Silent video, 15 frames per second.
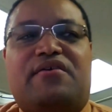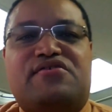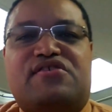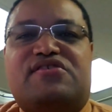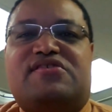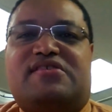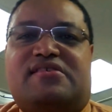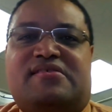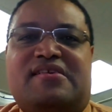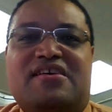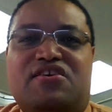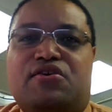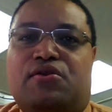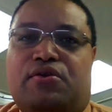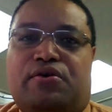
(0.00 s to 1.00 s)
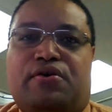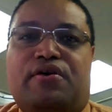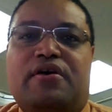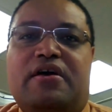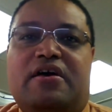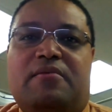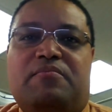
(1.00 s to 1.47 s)
ours is singular
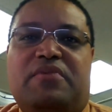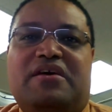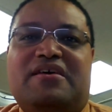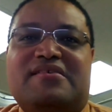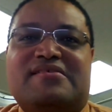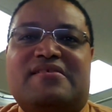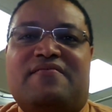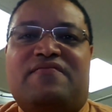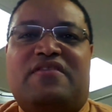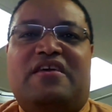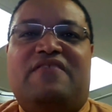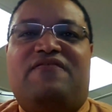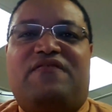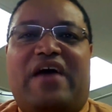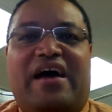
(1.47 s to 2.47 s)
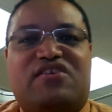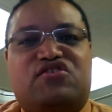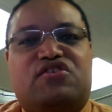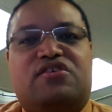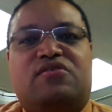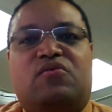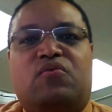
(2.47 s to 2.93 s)
because of the
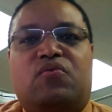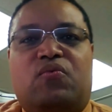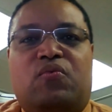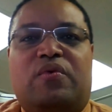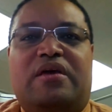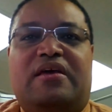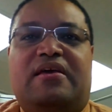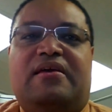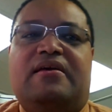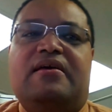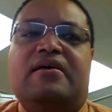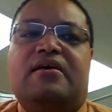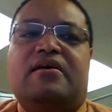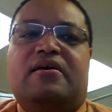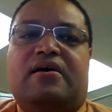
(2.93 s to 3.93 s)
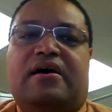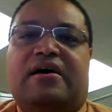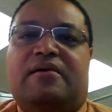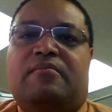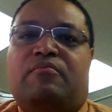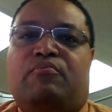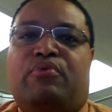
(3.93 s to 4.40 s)
fashion we
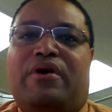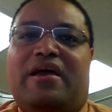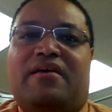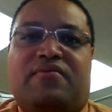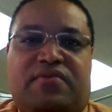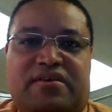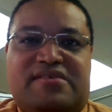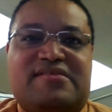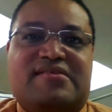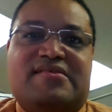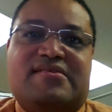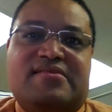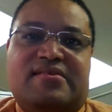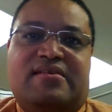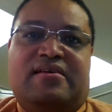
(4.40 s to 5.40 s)
uh, bring this